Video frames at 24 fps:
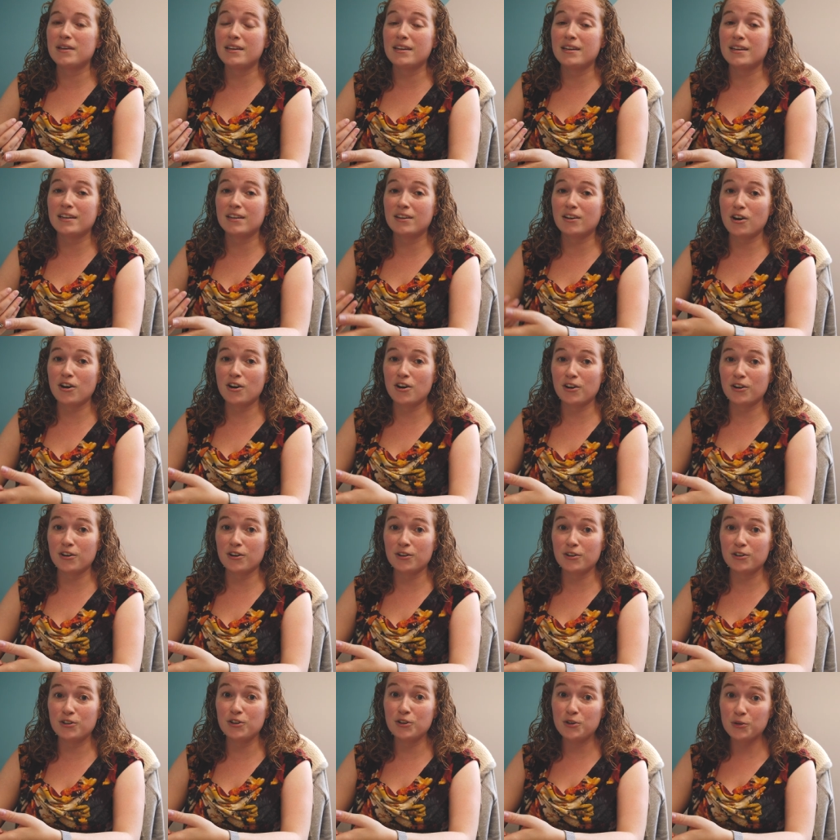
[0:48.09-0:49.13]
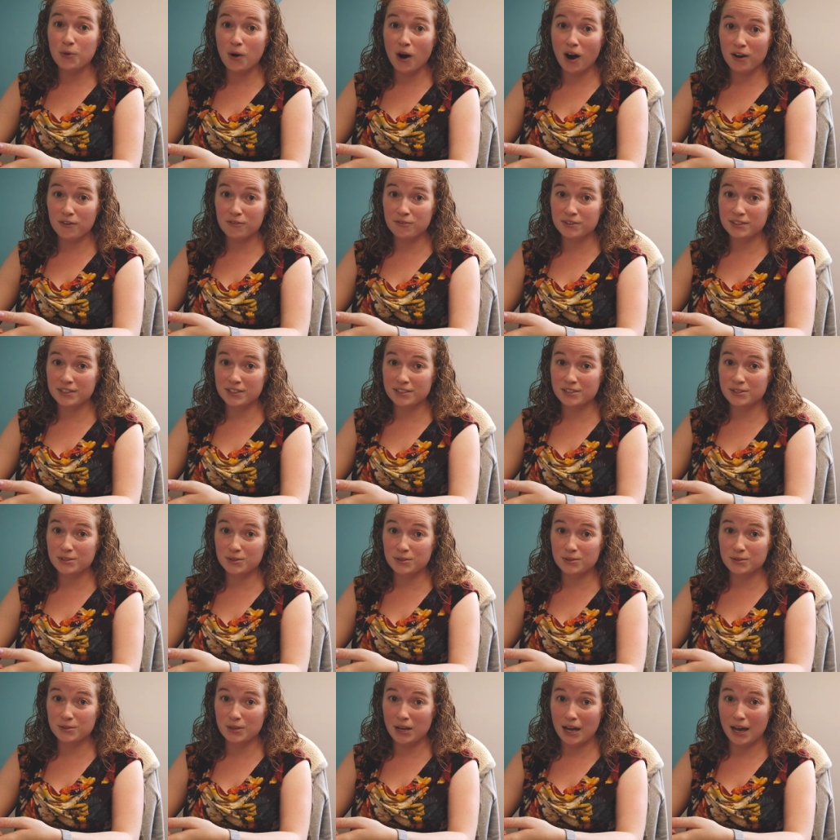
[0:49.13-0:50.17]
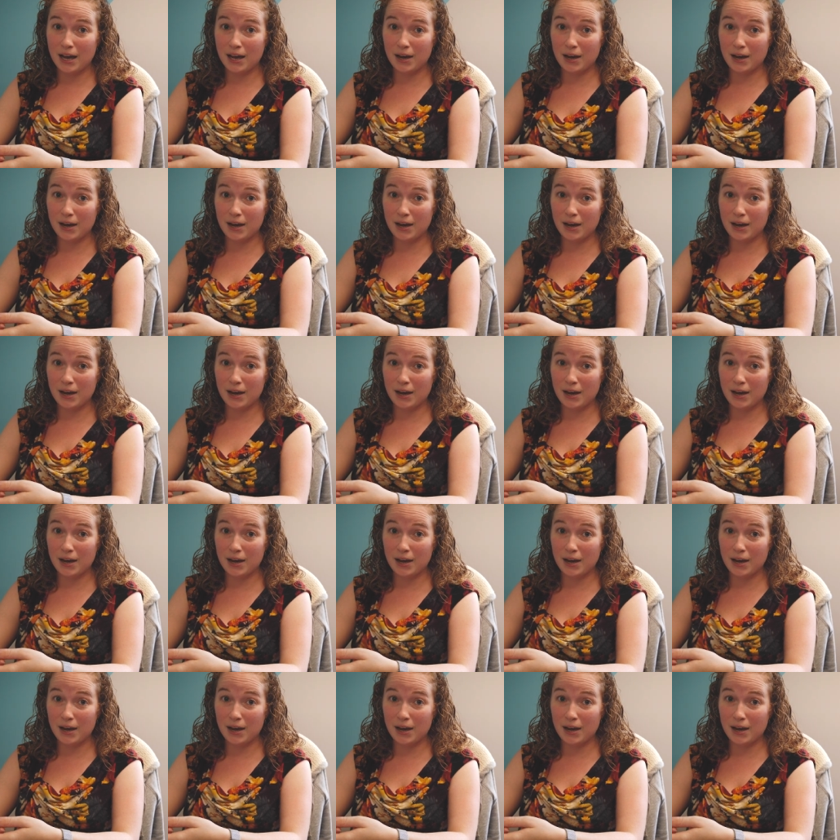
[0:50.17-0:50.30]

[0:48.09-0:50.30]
being in our new office,